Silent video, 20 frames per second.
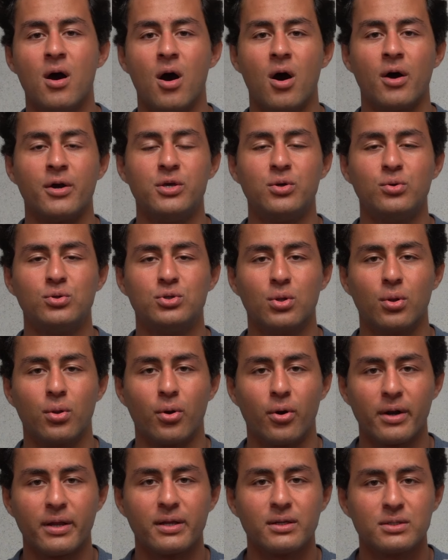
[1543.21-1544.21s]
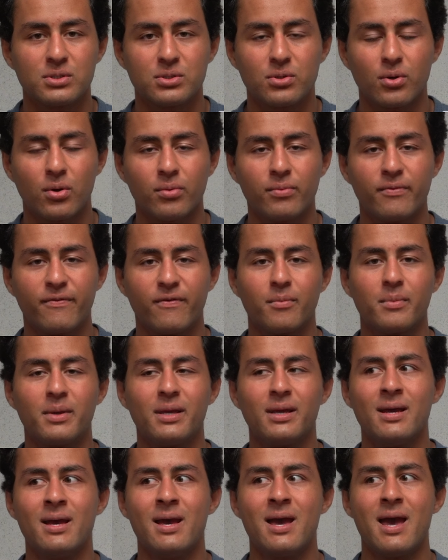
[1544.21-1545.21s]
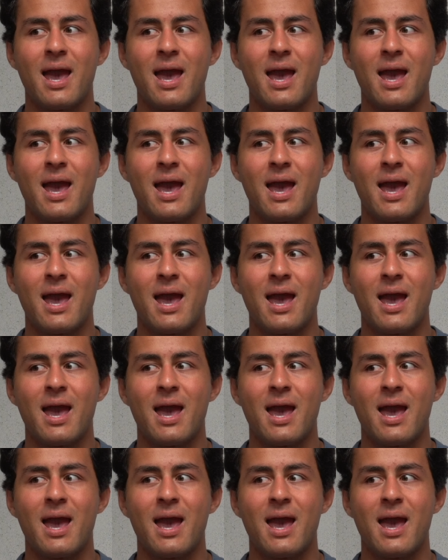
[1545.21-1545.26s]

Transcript: a huge learning stone for me,